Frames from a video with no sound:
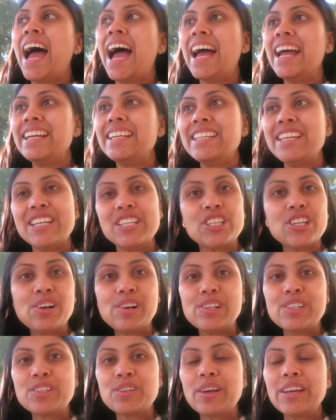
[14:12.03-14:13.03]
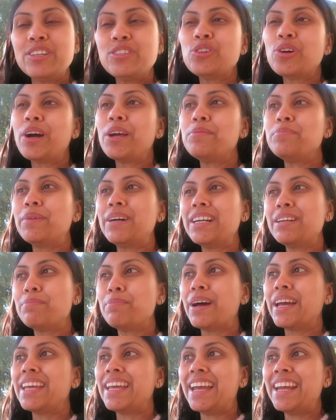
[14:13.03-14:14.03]
And Yesha also enjoyed,
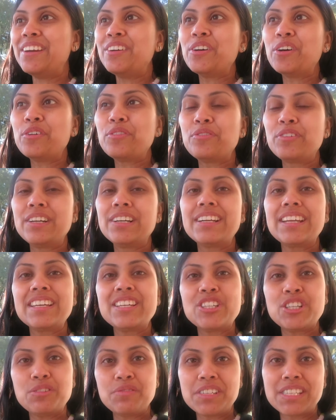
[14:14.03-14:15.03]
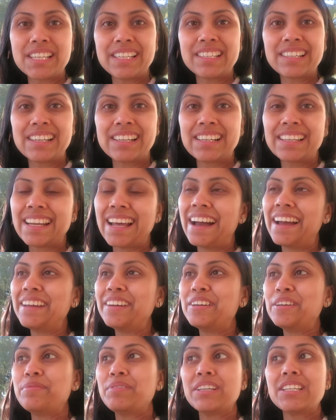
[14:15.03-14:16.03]
but by end of it, she was little
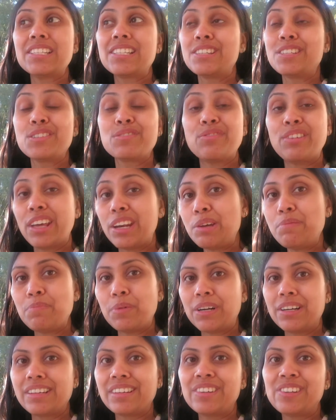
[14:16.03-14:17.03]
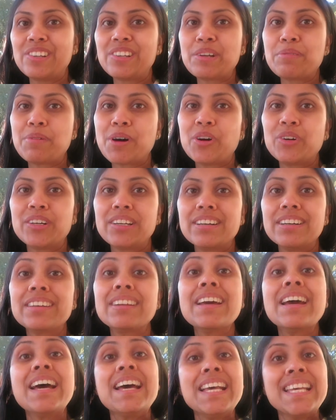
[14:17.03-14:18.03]
tired because she's very particular about
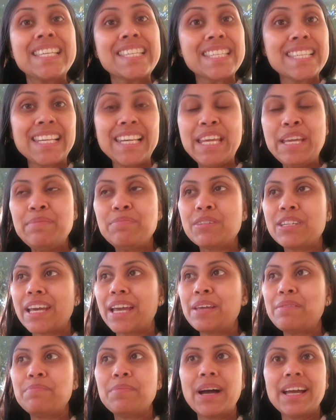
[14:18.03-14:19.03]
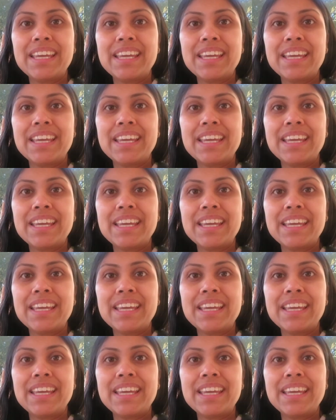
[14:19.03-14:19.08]
her sleep time.